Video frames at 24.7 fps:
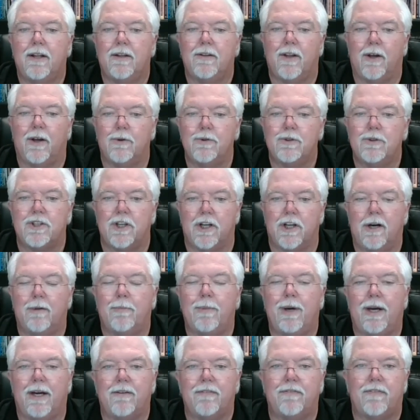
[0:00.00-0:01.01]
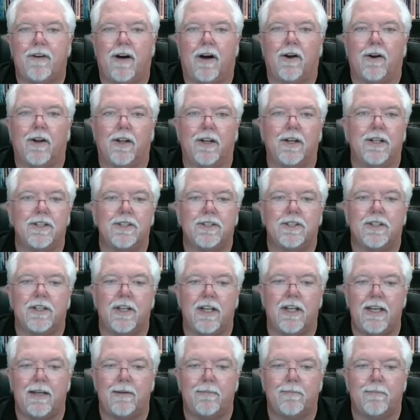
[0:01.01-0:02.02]
though some have fallen
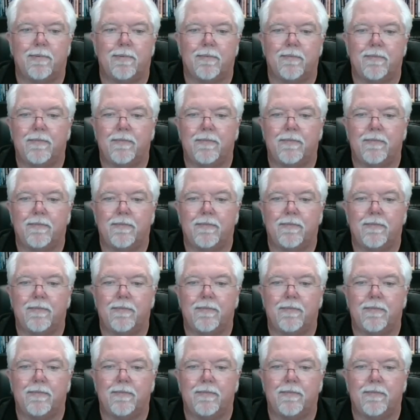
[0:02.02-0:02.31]
asleep.